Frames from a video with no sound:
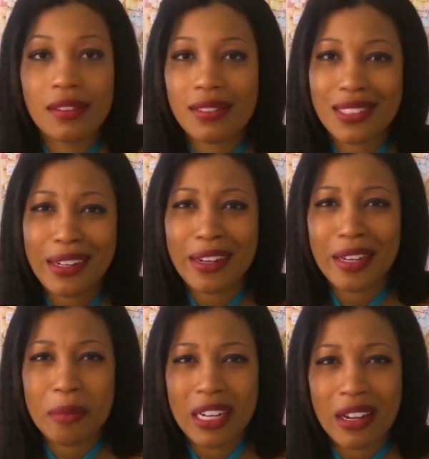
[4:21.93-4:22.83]

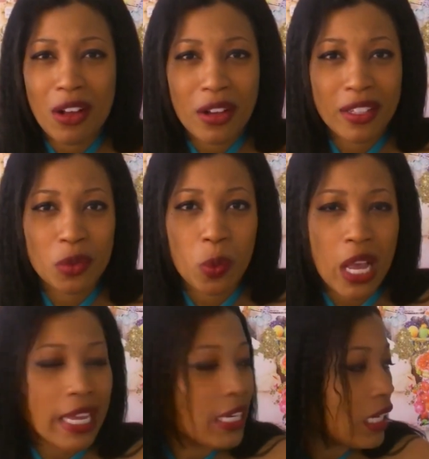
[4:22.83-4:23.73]
Sorry, my dog is
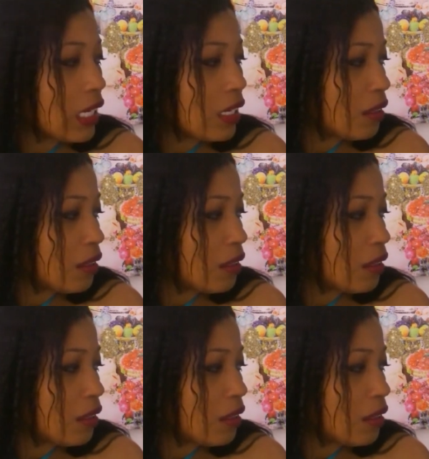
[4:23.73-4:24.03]
whining.